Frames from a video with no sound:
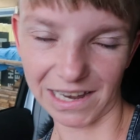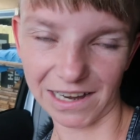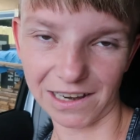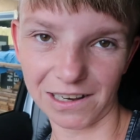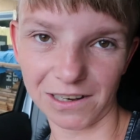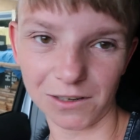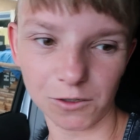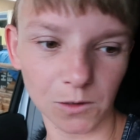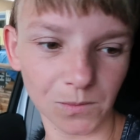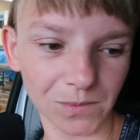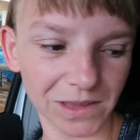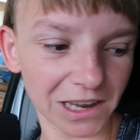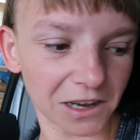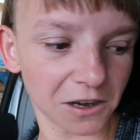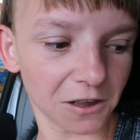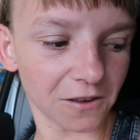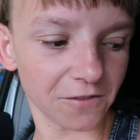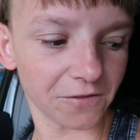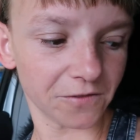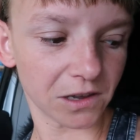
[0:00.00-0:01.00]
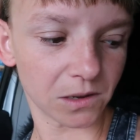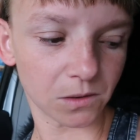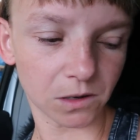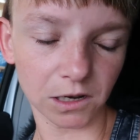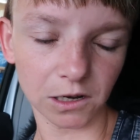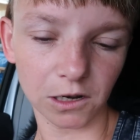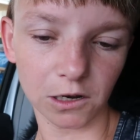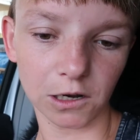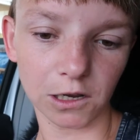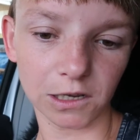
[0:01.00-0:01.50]
yeah, I'm gonna drop that off. I'm
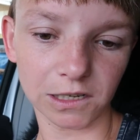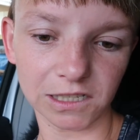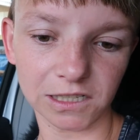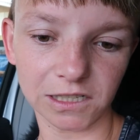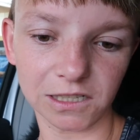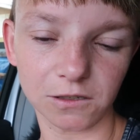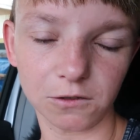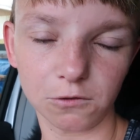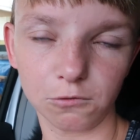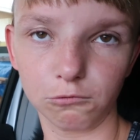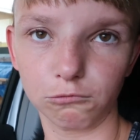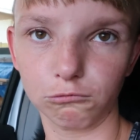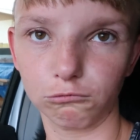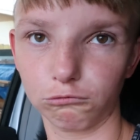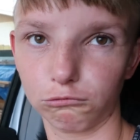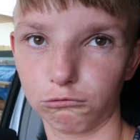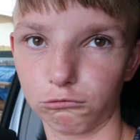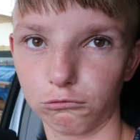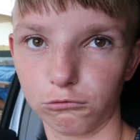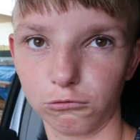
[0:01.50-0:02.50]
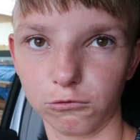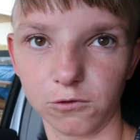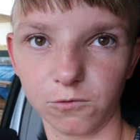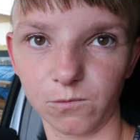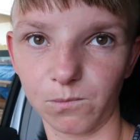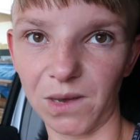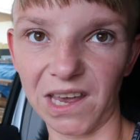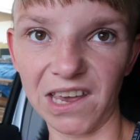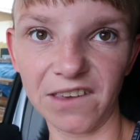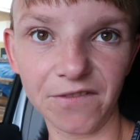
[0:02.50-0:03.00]
gonna go to
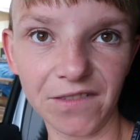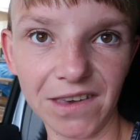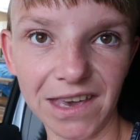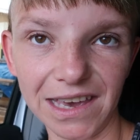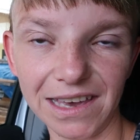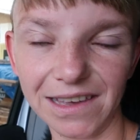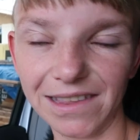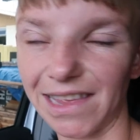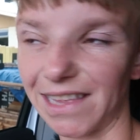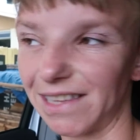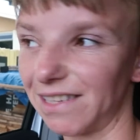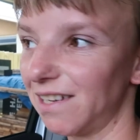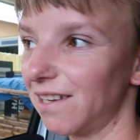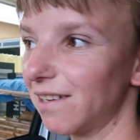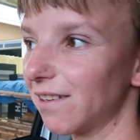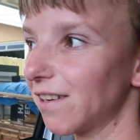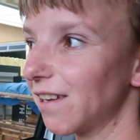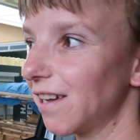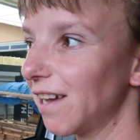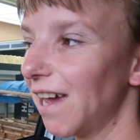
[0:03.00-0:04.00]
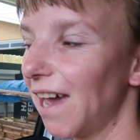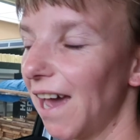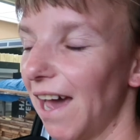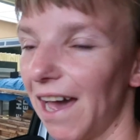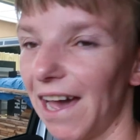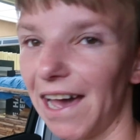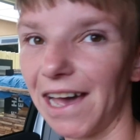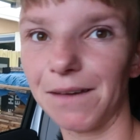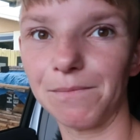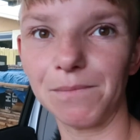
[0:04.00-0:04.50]
Bayfair, that's it,
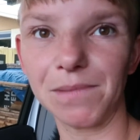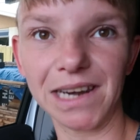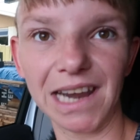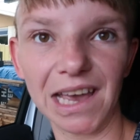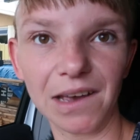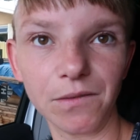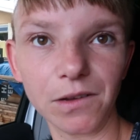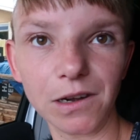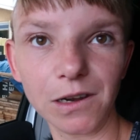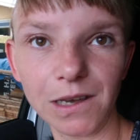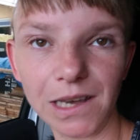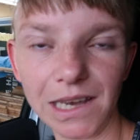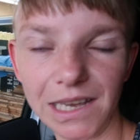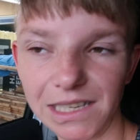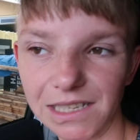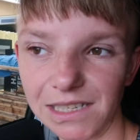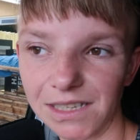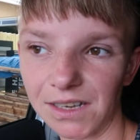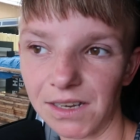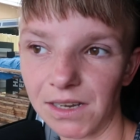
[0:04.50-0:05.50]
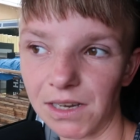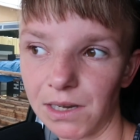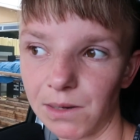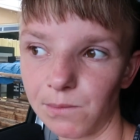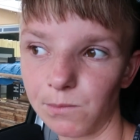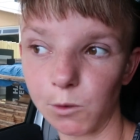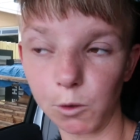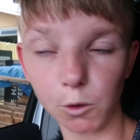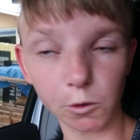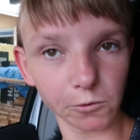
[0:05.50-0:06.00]
um, and have a look at
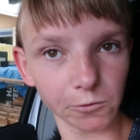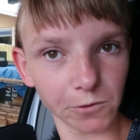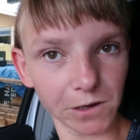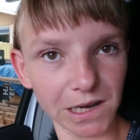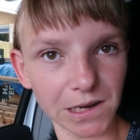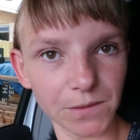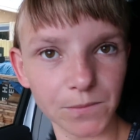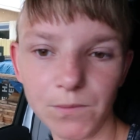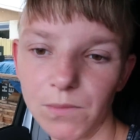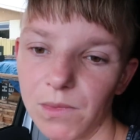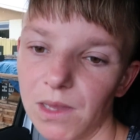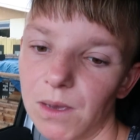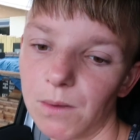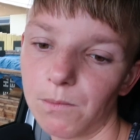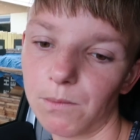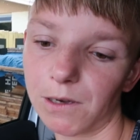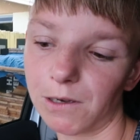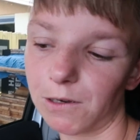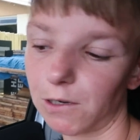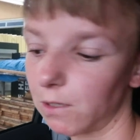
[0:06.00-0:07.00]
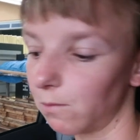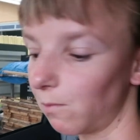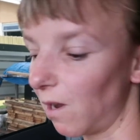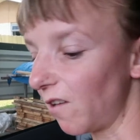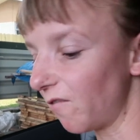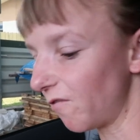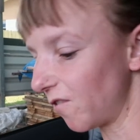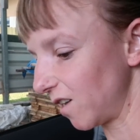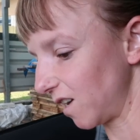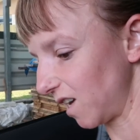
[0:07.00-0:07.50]
some jewellery because
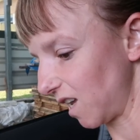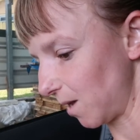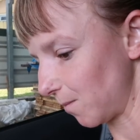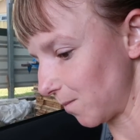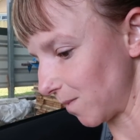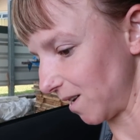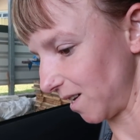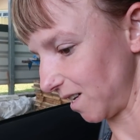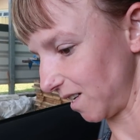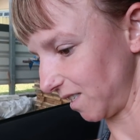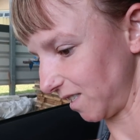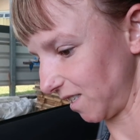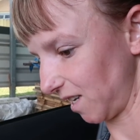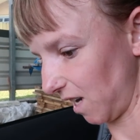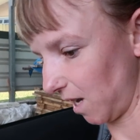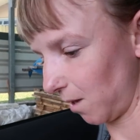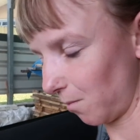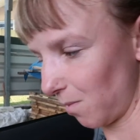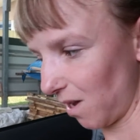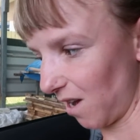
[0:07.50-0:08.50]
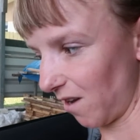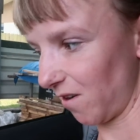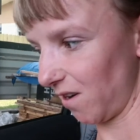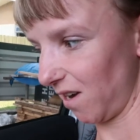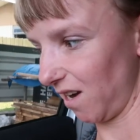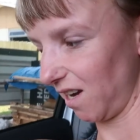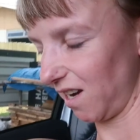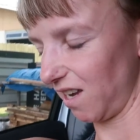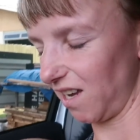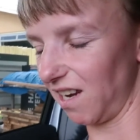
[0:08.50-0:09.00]
my friend Emma is getting
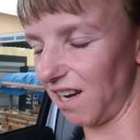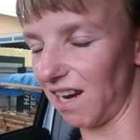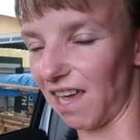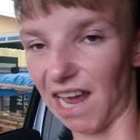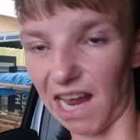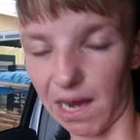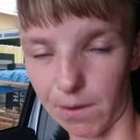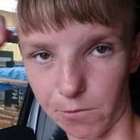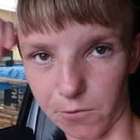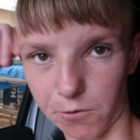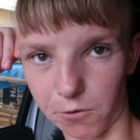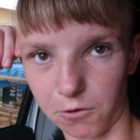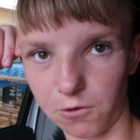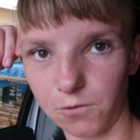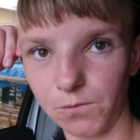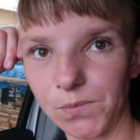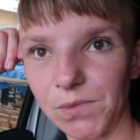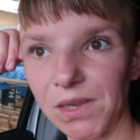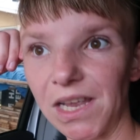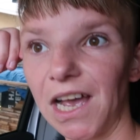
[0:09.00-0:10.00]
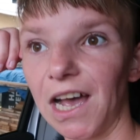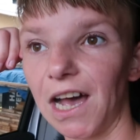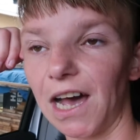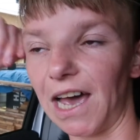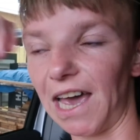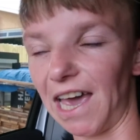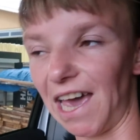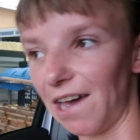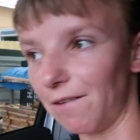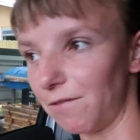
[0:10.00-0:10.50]
married in April.
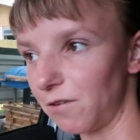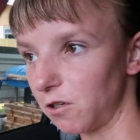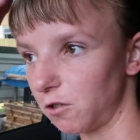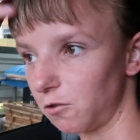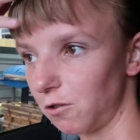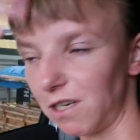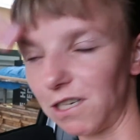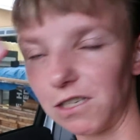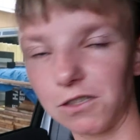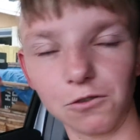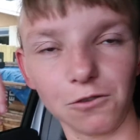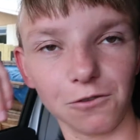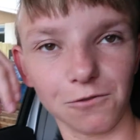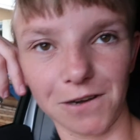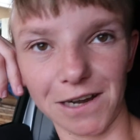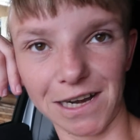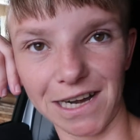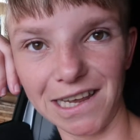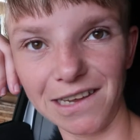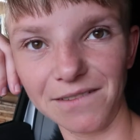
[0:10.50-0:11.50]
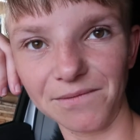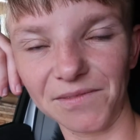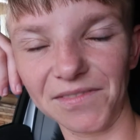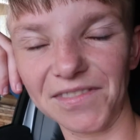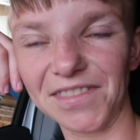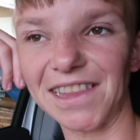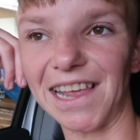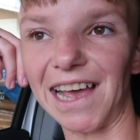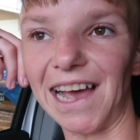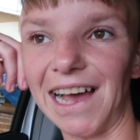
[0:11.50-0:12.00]
I have a dress already
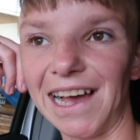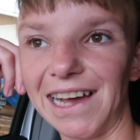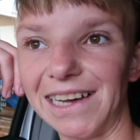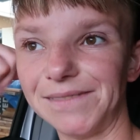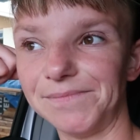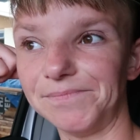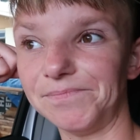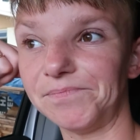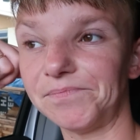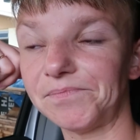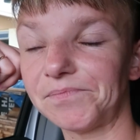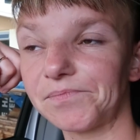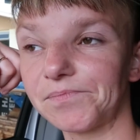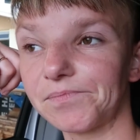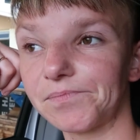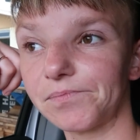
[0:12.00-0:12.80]
um,